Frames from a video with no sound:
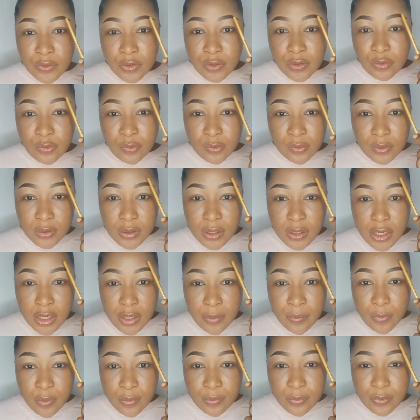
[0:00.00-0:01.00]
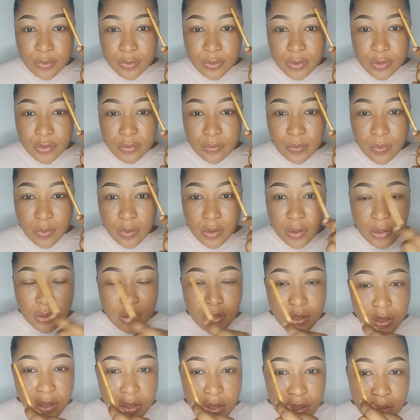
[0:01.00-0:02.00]
this one came up to this point,
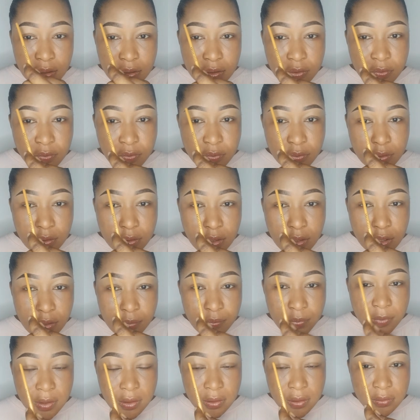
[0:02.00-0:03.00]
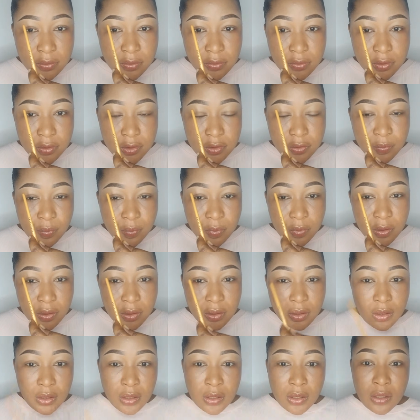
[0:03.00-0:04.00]
and this one came down to this point.
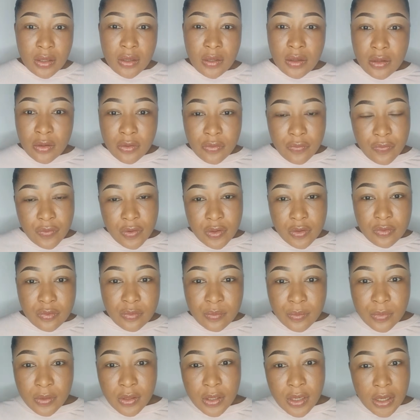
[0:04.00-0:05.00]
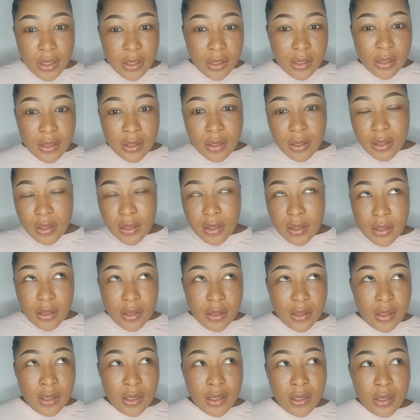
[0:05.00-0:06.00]
Your face will be like
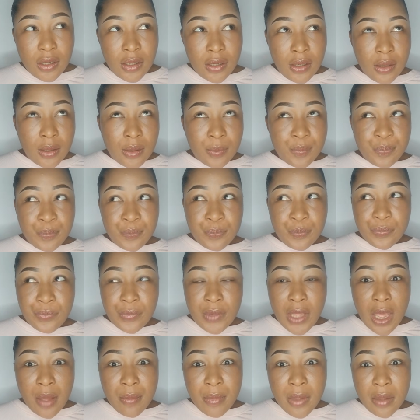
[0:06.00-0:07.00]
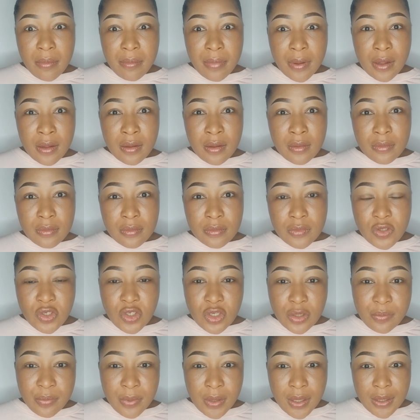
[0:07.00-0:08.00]
ameba,
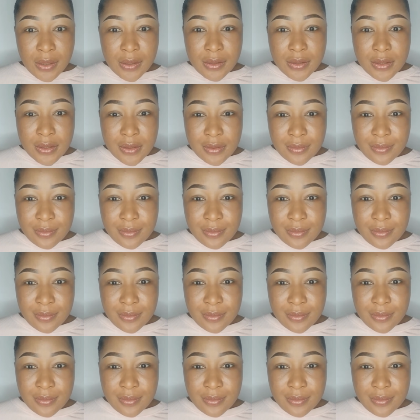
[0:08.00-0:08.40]
shapeless.